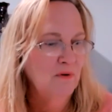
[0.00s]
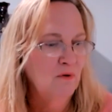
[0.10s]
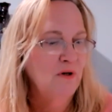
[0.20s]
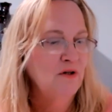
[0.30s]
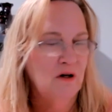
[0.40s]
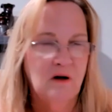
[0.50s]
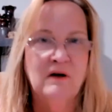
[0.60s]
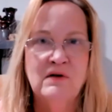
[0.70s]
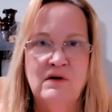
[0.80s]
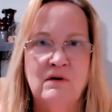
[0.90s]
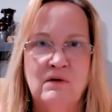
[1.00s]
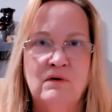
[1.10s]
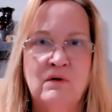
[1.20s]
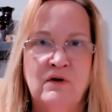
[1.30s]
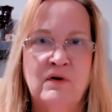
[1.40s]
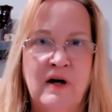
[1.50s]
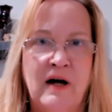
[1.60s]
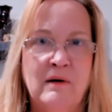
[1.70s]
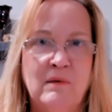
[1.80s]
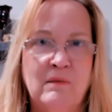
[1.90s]
going to also order
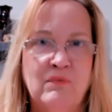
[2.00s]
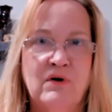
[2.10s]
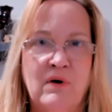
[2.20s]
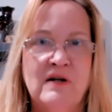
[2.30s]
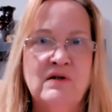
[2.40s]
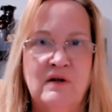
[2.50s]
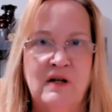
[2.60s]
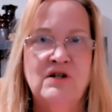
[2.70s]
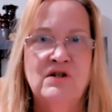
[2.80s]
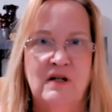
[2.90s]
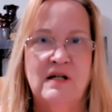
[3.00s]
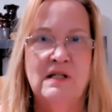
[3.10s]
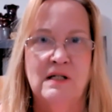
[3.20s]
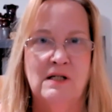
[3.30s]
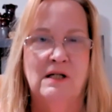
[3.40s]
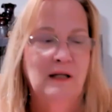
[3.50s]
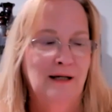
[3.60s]
that procrastination essence.